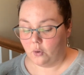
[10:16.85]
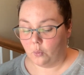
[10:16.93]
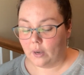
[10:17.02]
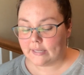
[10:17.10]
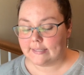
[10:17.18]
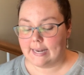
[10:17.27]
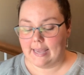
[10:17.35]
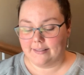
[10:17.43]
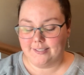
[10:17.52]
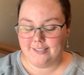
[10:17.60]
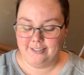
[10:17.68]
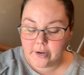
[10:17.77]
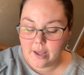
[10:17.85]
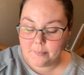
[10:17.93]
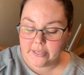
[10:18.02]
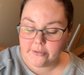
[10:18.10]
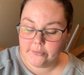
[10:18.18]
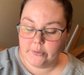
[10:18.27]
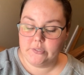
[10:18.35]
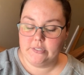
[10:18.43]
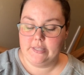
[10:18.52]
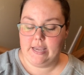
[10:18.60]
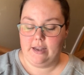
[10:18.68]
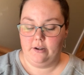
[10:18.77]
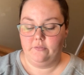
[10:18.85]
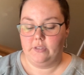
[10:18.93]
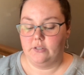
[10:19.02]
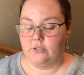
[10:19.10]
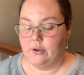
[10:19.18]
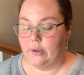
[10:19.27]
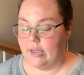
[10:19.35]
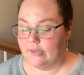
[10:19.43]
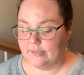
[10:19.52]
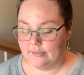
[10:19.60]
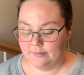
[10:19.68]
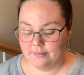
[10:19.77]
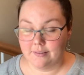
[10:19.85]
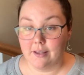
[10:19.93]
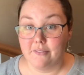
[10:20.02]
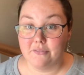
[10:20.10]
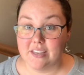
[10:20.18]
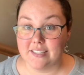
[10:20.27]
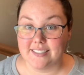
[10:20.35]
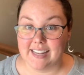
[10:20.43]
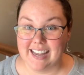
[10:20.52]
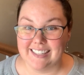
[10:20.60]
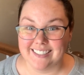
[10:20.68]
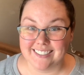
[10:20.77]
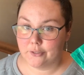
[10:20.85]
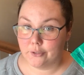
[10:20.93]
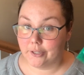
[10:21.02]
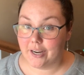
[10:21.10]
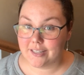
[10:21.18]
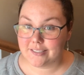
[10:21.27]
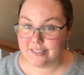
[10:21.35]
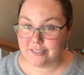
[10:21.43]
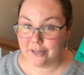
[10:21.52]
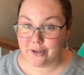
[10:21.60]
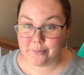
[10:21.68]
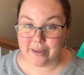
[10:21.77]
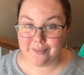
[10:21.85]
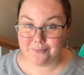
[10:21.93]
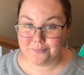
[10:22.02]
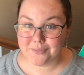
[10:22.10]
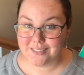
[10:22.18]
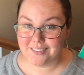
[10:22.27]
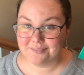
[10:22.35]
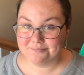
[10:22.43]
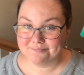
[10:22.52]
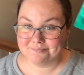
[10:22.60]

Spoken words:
What's next? We're coming close to the end of this, you guys, of this side. Clorox to-go wipes.